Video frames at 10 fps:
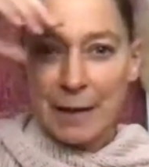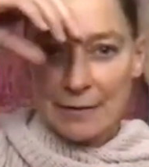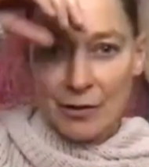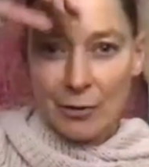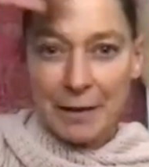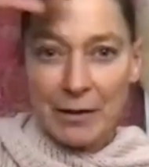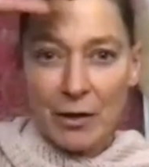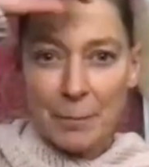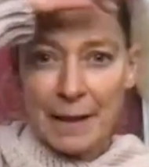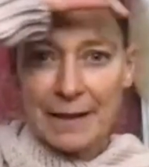mind's coming
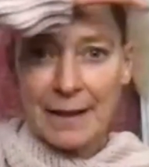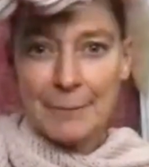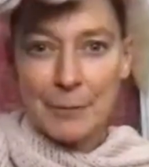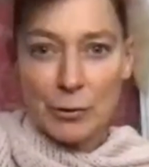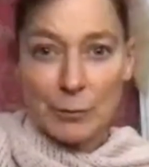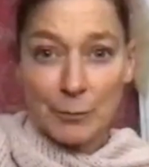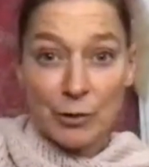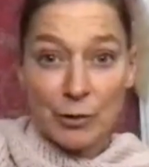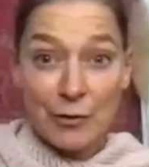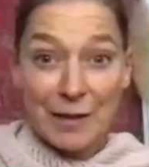up and I'm more
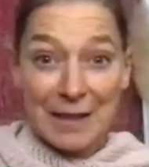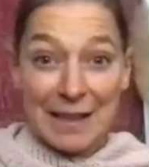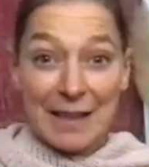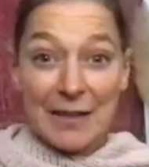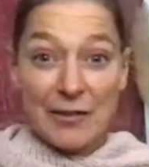dispersed.